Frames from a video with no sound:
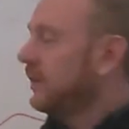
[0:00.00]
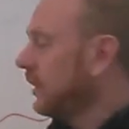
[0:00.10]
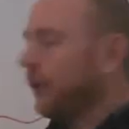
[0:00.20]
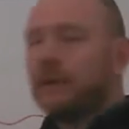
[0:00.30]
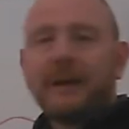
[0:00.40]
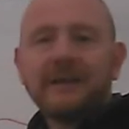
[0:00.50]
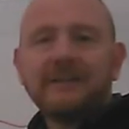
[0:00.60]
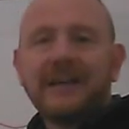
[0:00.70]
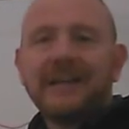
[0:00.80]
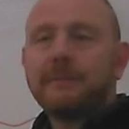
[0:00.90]
going about your
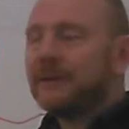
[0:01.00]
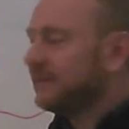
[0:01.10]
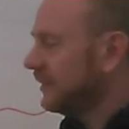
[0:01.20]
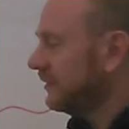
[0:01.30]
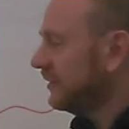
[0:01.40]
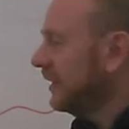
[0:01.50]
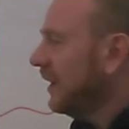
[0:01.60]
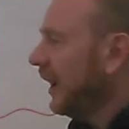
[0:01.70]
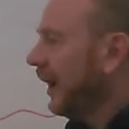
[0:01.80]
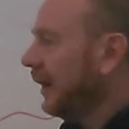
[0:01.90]
daily
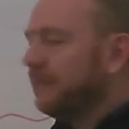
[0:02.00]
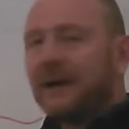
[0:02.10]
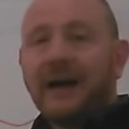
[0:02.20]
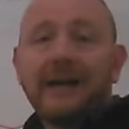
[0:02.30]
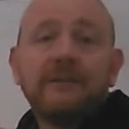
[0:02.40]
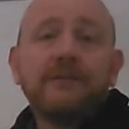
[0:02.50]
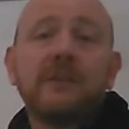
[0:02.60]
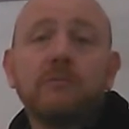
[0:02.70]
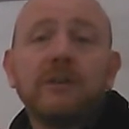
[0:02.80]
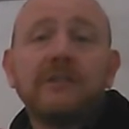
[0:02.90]
business, and for
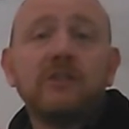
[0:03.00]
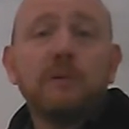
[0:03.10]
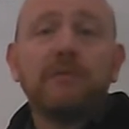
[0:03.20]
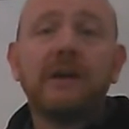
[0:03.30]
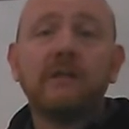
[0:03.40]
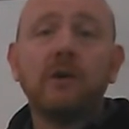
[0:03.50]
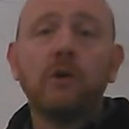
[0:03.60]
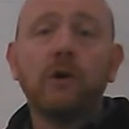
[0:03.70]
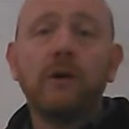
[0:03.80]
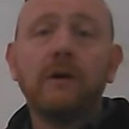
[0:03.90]
some reason you break the
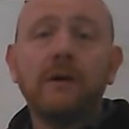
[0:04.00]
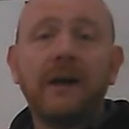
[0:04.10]
law.